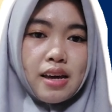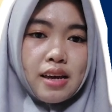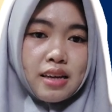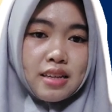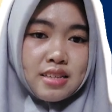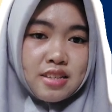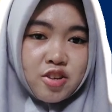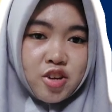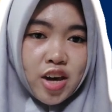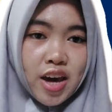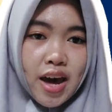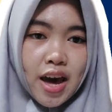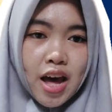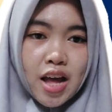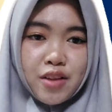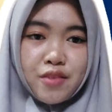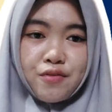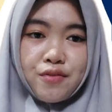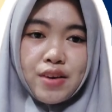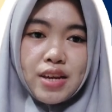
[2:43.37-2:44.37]
She
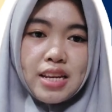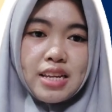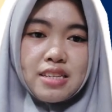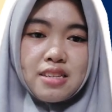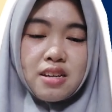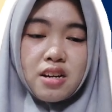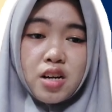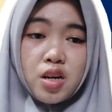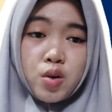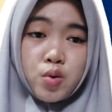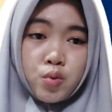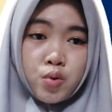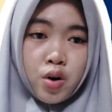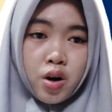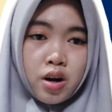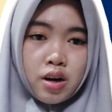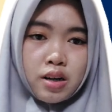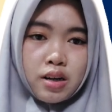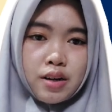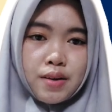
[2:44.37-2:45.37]
had finished her
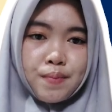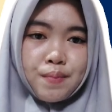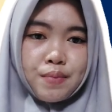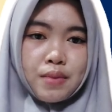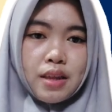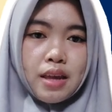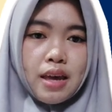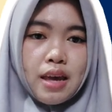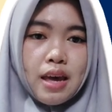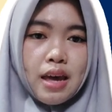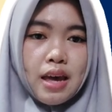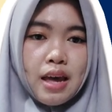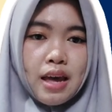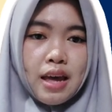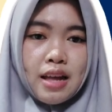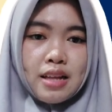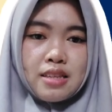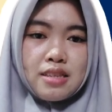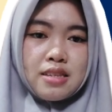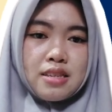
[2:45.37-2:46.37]
work,
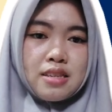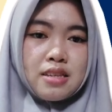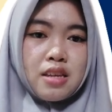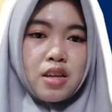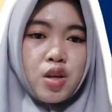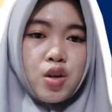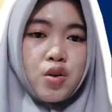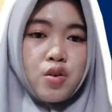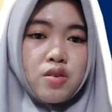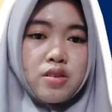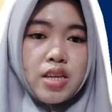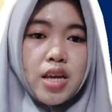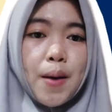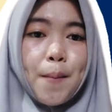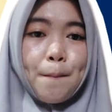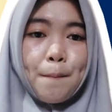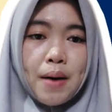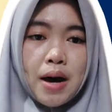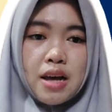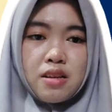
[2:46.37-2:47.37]
it's
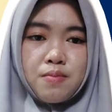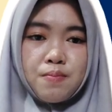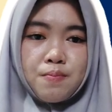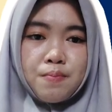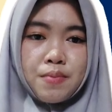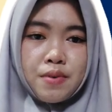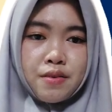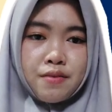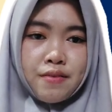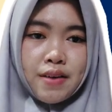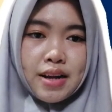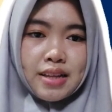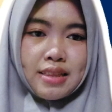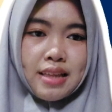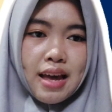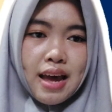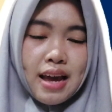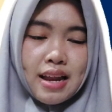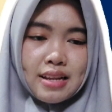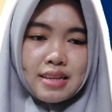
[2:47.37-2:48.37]
using past perfect
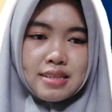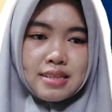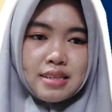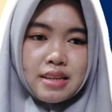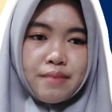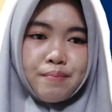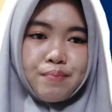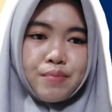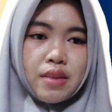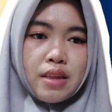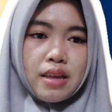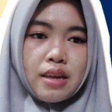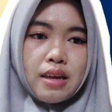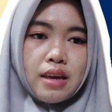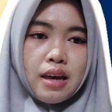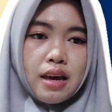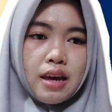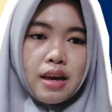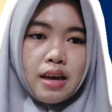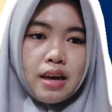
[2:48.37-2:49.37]
tense.
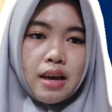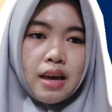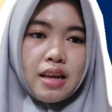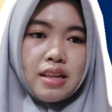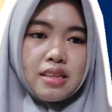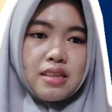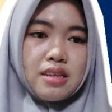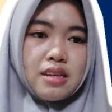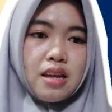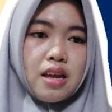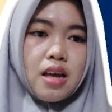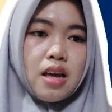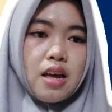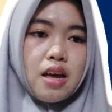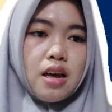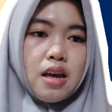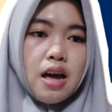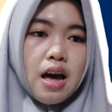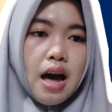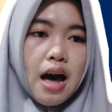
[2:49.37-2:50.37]
And
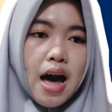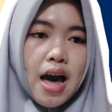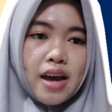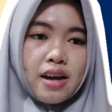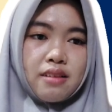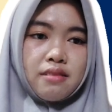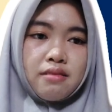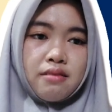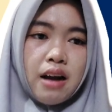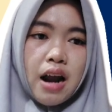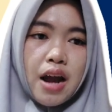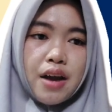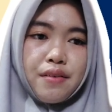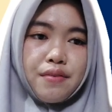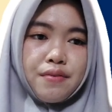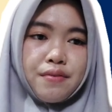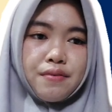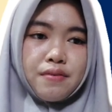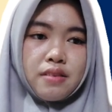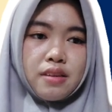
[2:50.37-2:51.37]
I
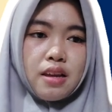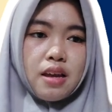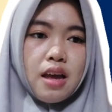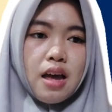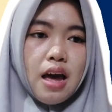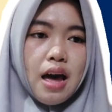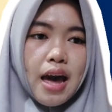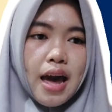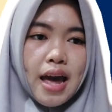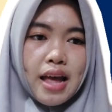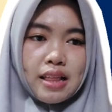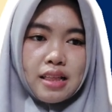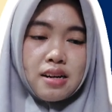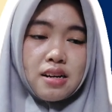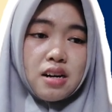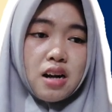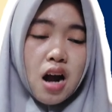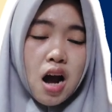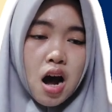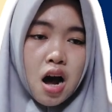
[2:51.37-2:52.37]
arrived at
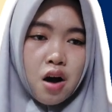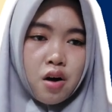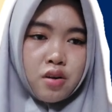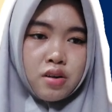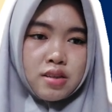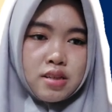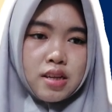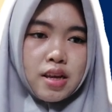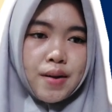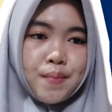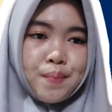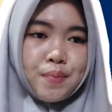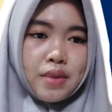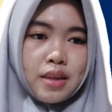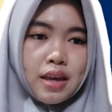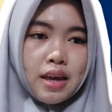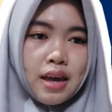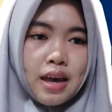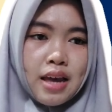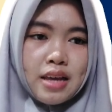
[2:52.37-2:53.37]
her house
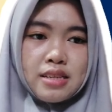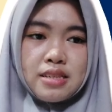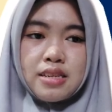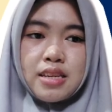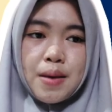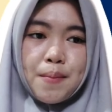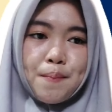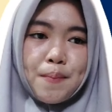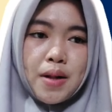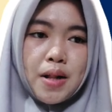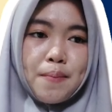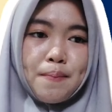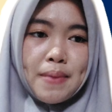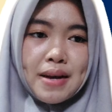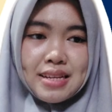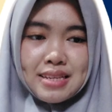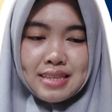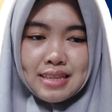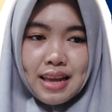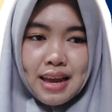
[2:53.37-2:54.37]
is simple
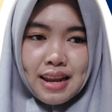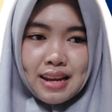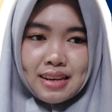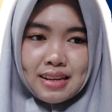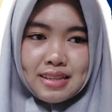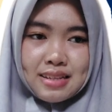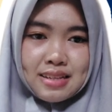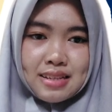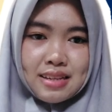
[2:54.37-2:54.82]
past tense.